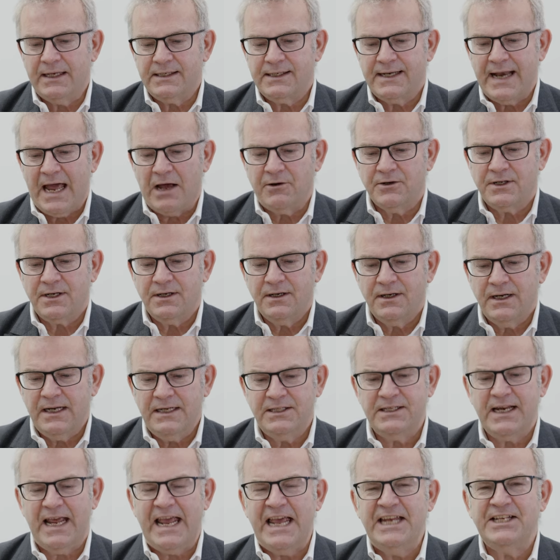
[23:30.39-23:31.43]
as an out,
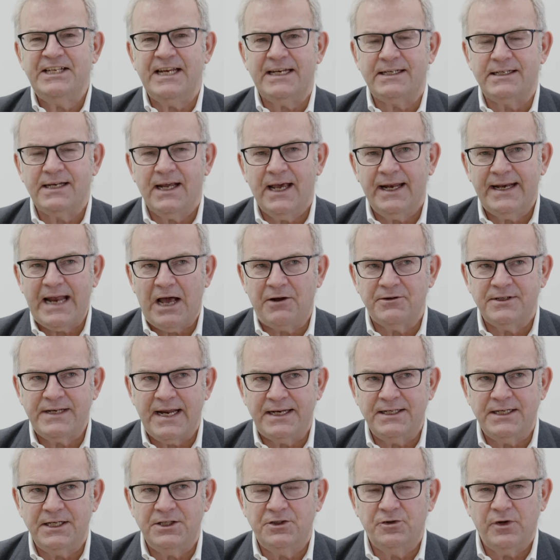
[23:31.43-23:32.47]
is it an
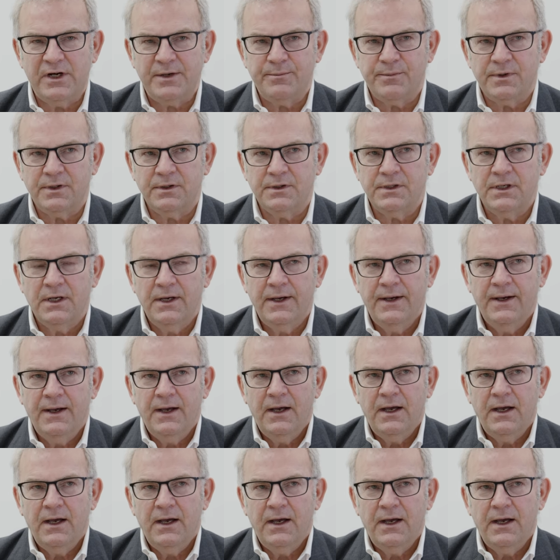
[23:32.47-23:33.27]
outdated treatment?